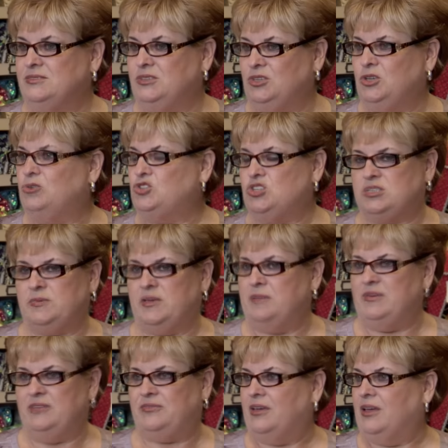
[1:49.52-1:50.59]
You just made
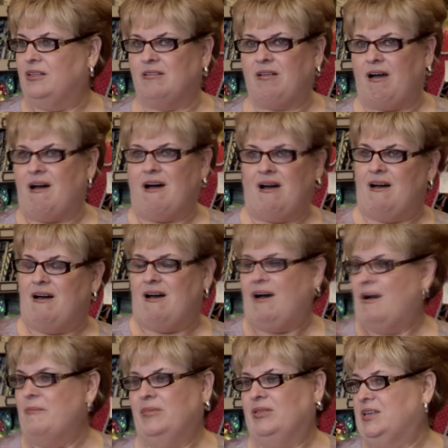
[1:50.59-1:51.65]
me feel
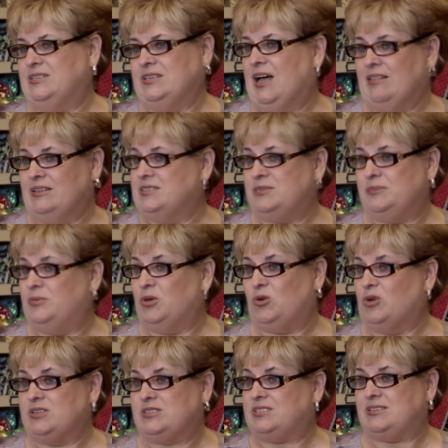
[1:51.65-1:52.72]
$1,000,000
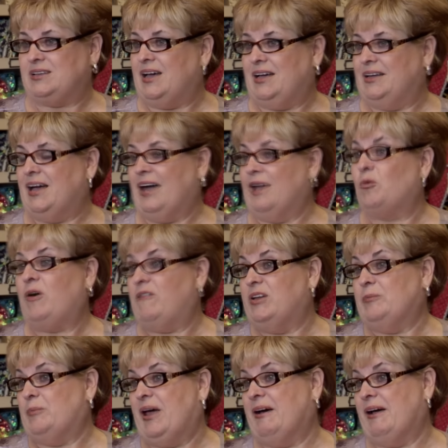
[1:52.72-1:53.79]
because I
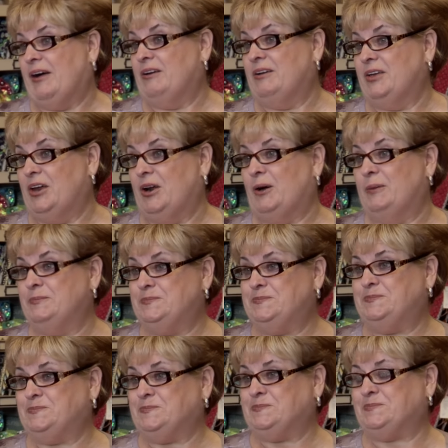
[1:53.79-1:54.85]
worried about her, you know?
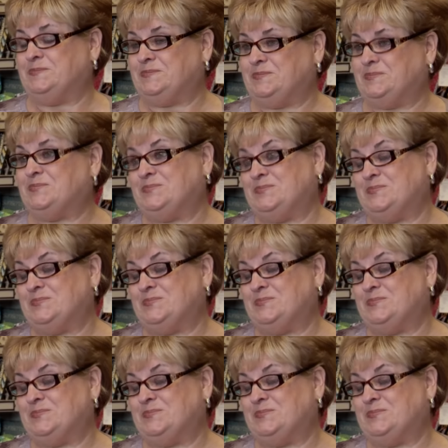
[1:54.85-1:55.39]
This is